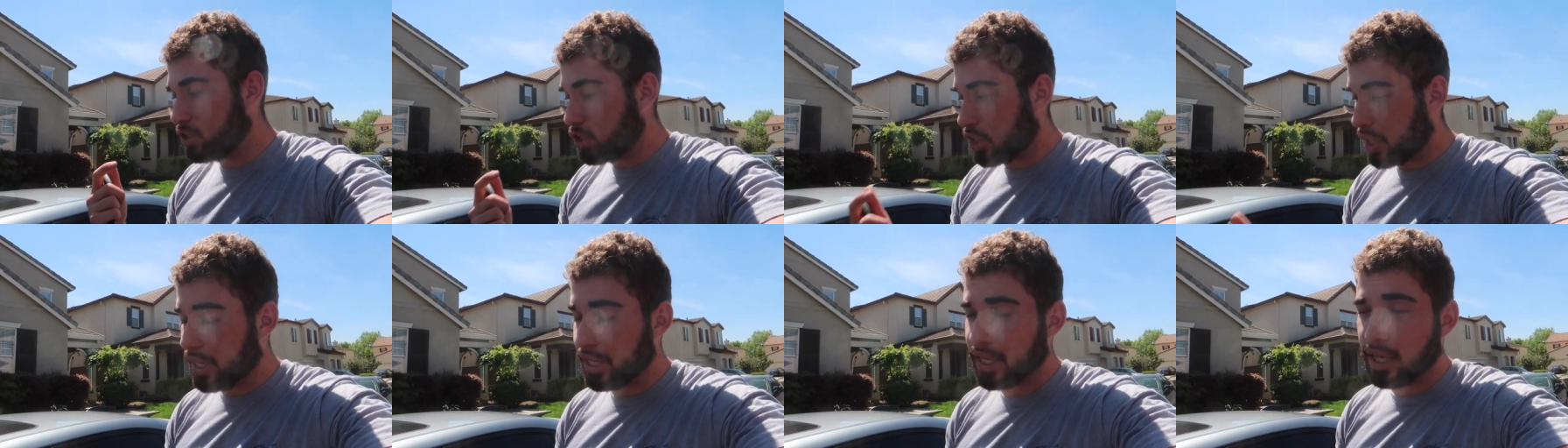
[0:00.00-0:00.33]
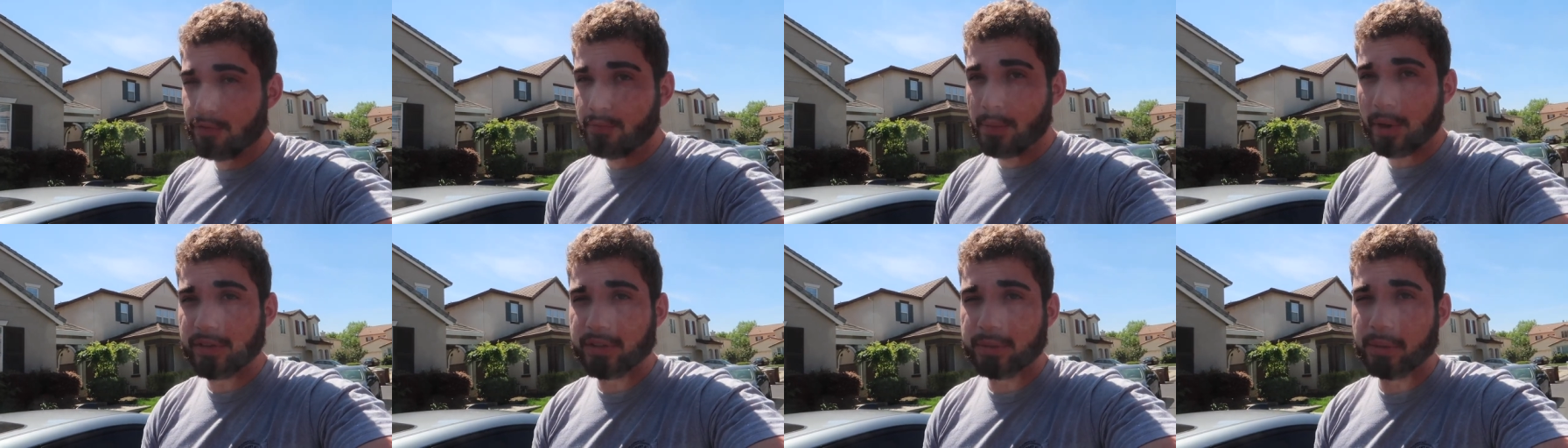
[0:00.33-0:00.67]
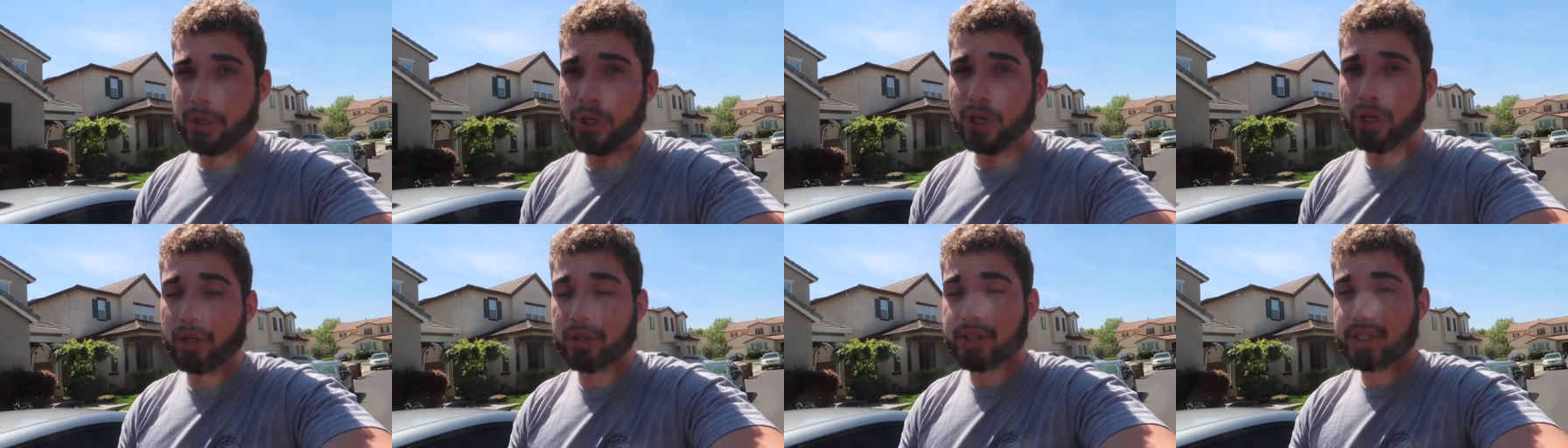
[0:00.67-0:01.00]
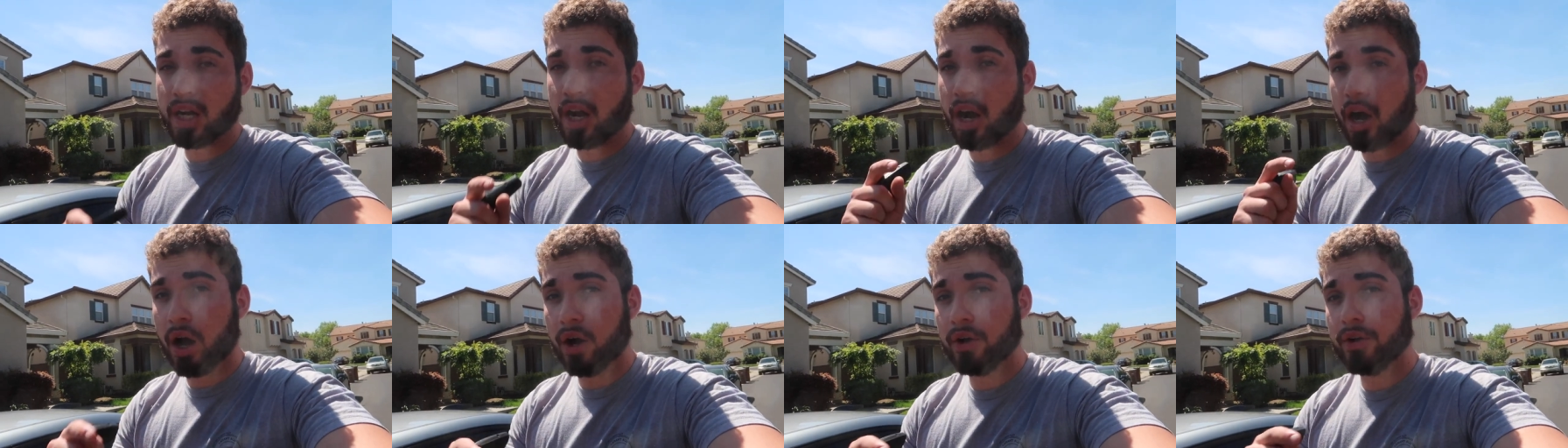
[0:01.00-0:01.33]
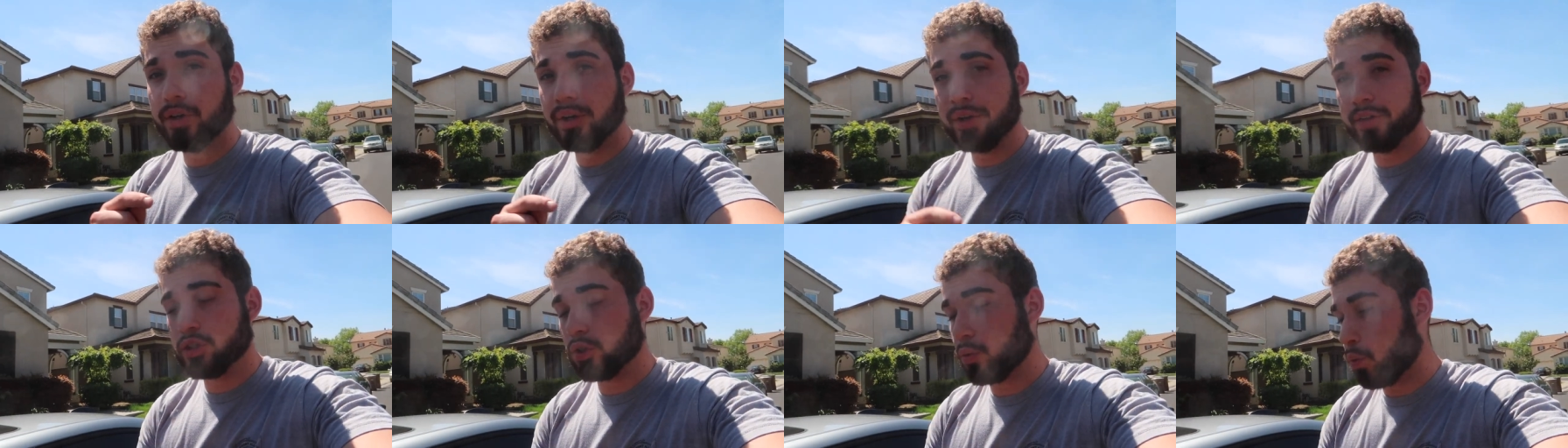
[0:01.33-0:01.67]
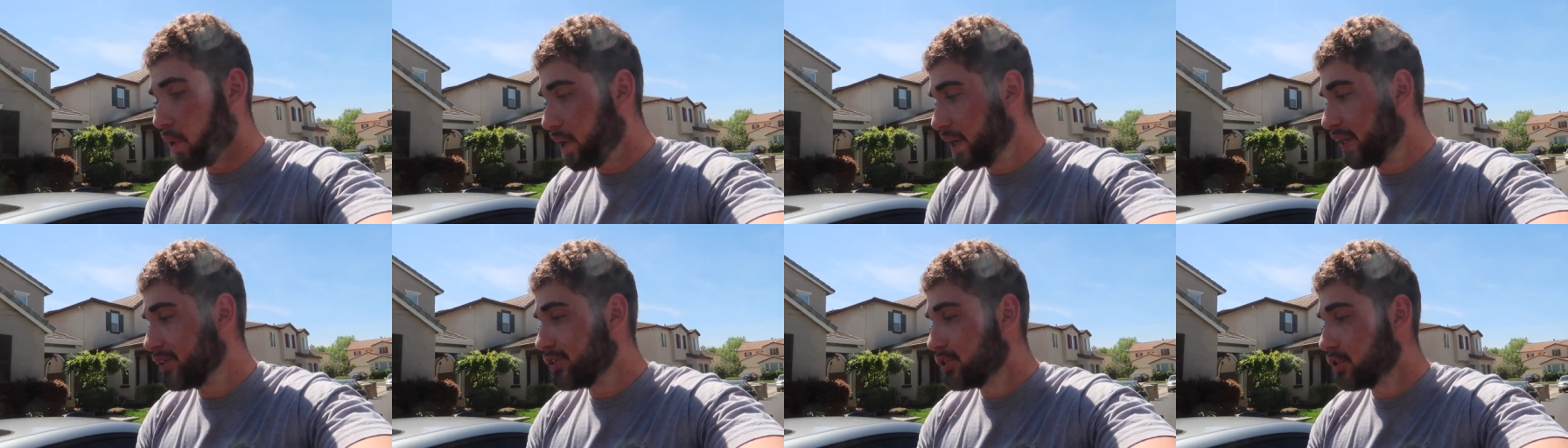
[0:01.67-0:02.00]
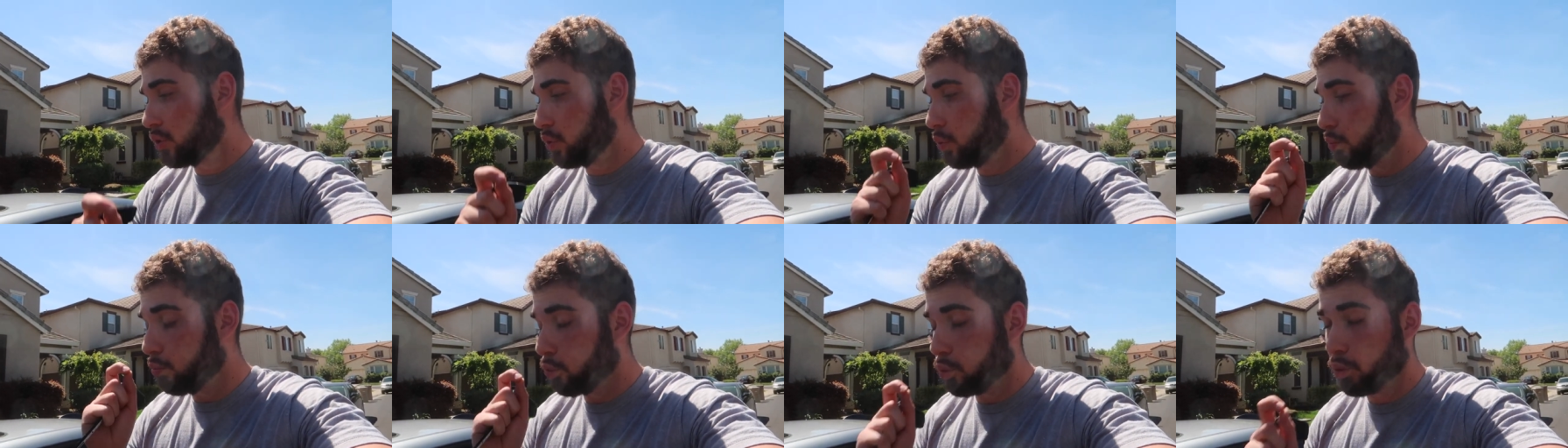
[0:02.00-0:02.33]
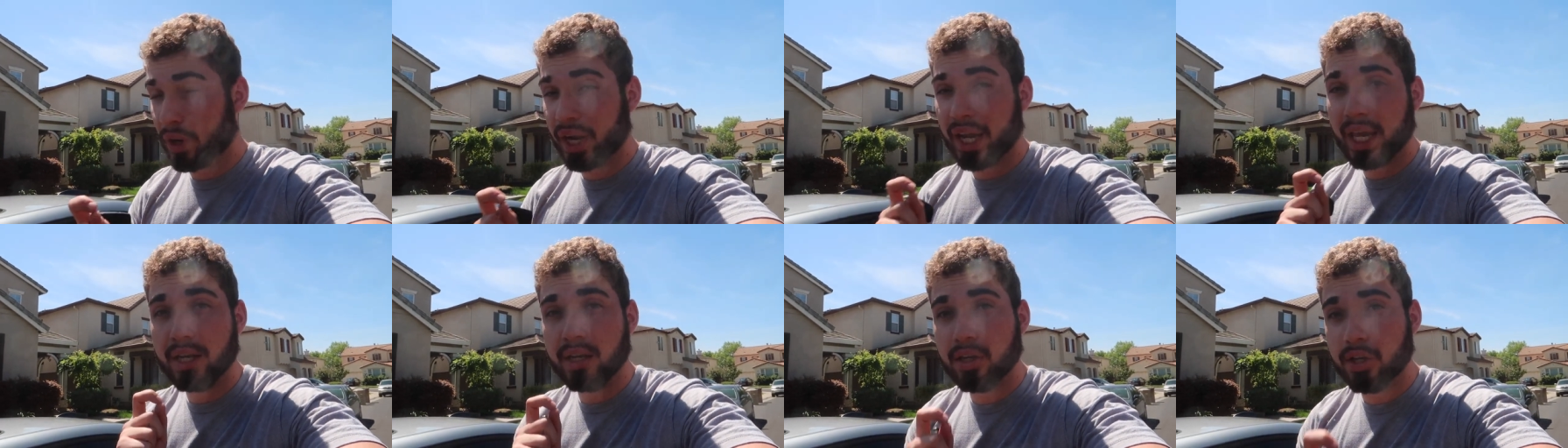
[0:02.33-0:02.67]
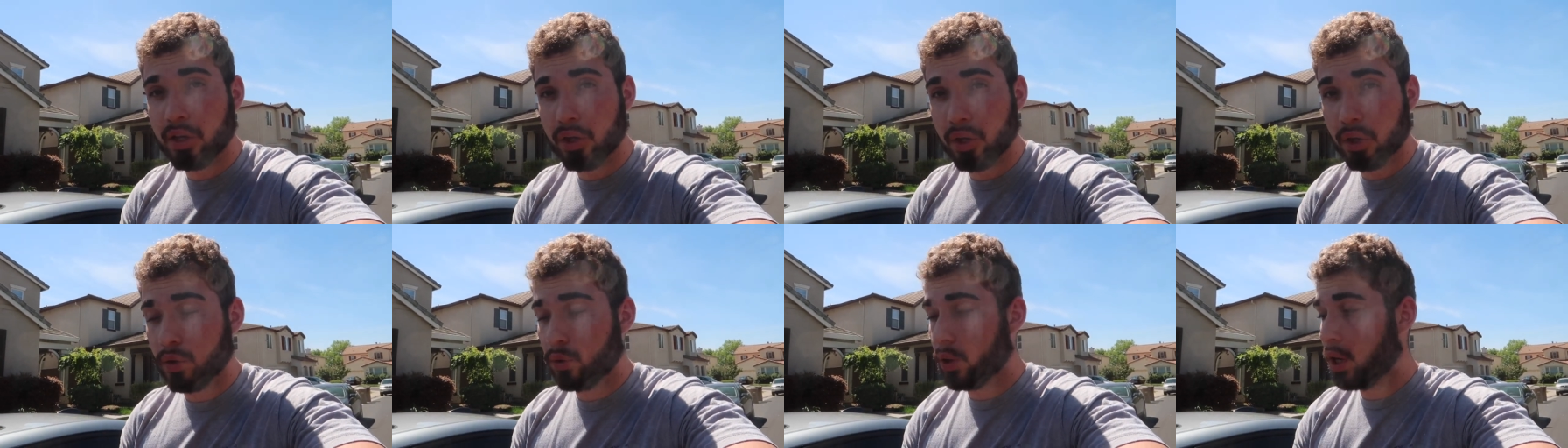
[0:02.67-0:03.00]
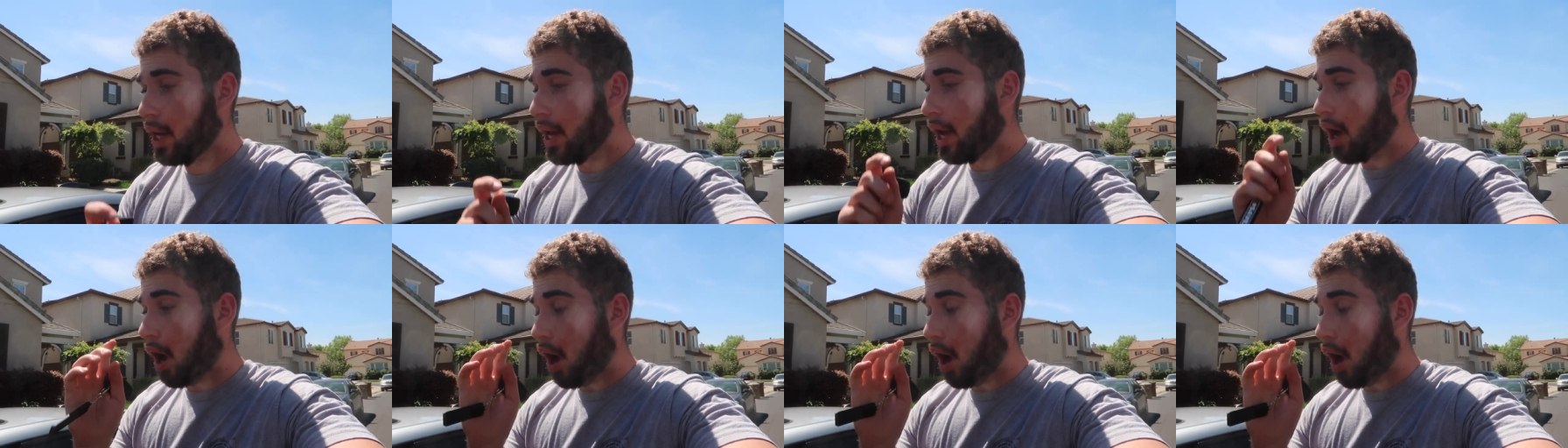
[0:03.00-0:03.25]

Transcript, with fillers: trying to get it from FCP Euro. It's 122 brand new